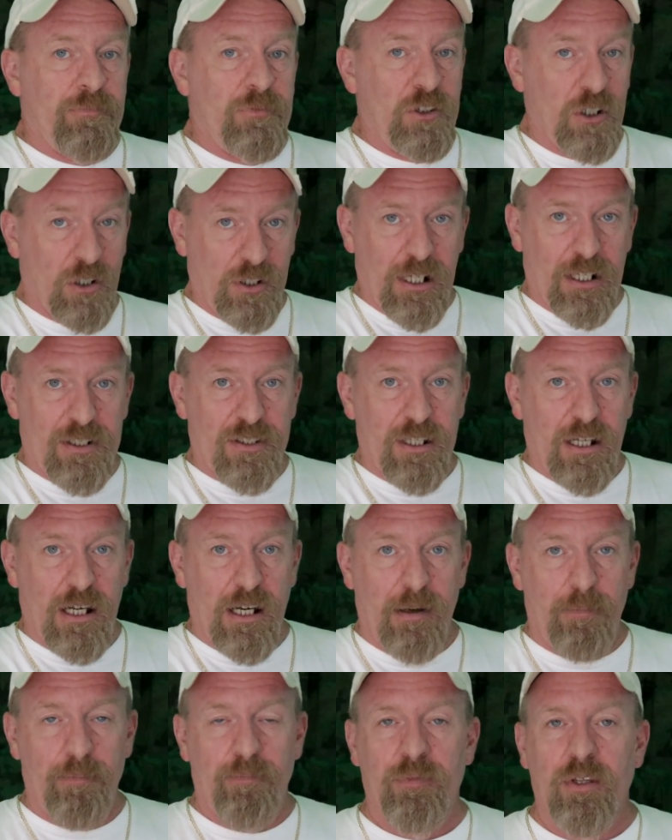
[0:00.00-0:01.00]
Till next
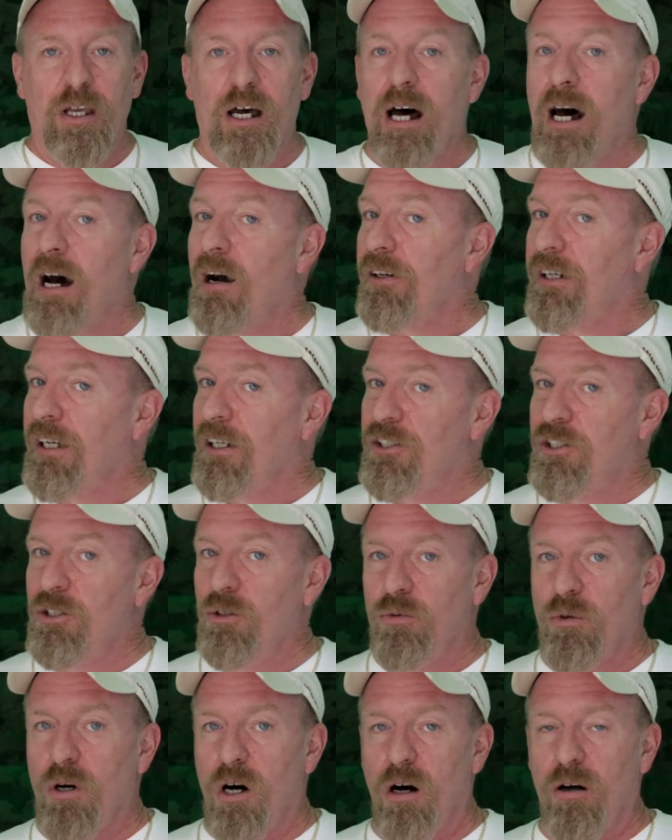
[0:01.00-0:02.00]
time, I'll catch
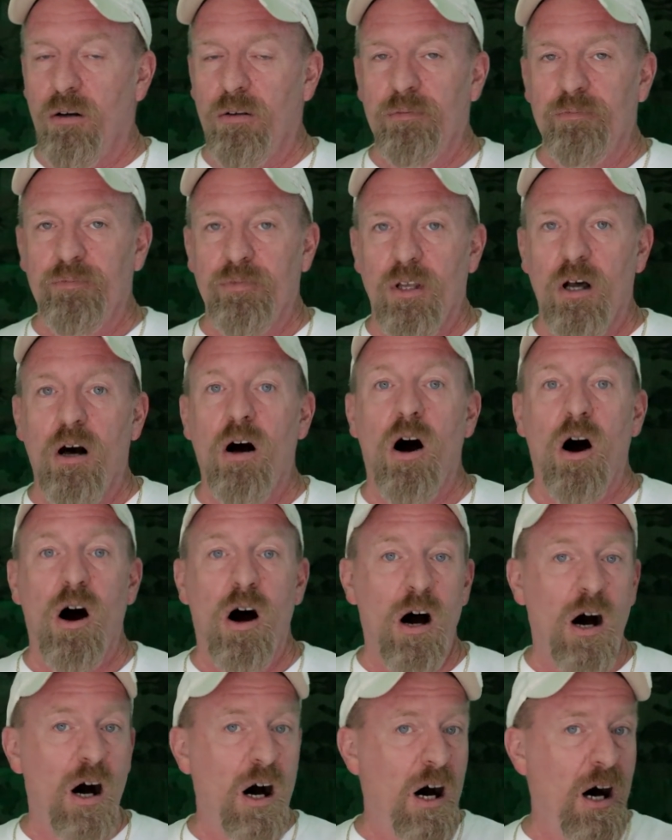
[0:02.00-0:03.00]
you all
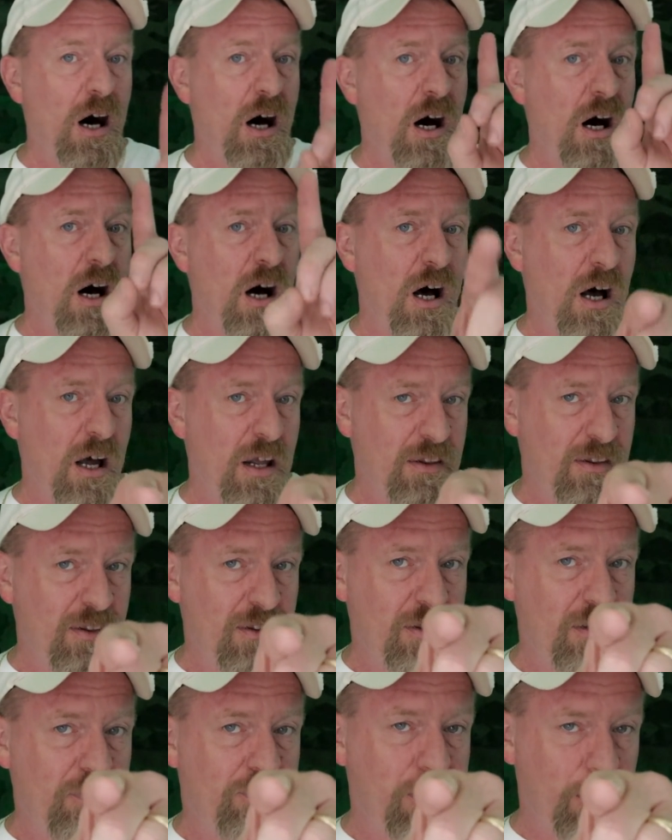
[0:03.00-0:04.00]

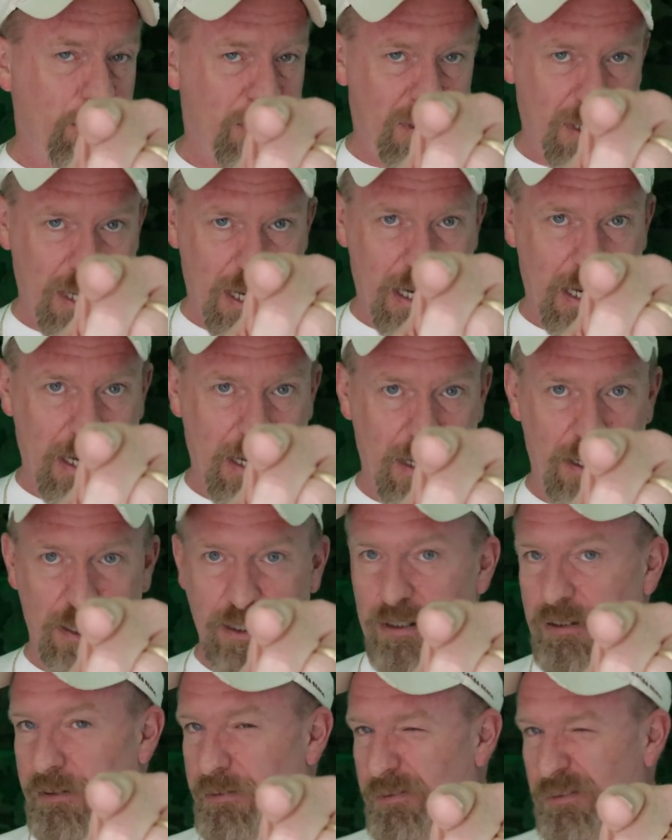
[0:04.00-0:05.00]
on the flip
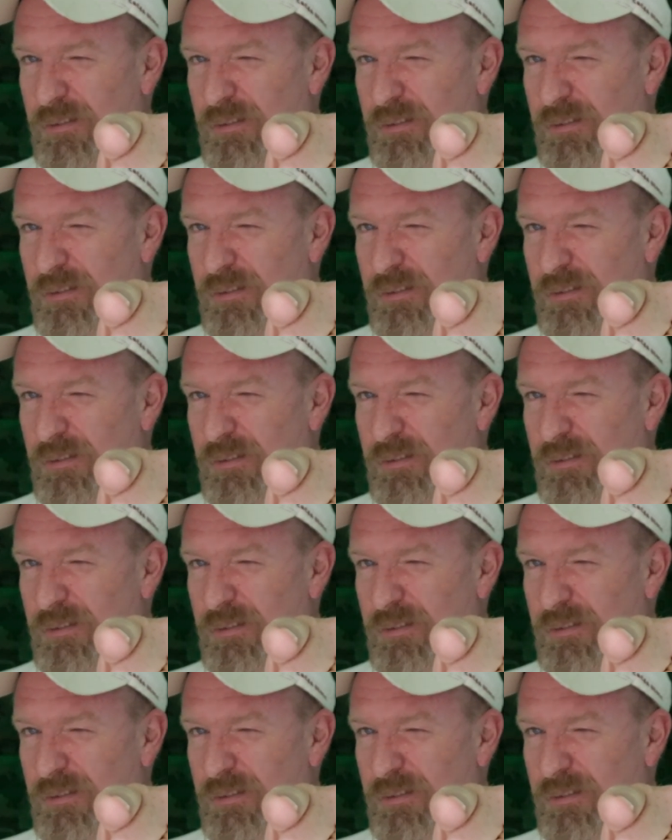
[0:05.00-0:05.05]
side.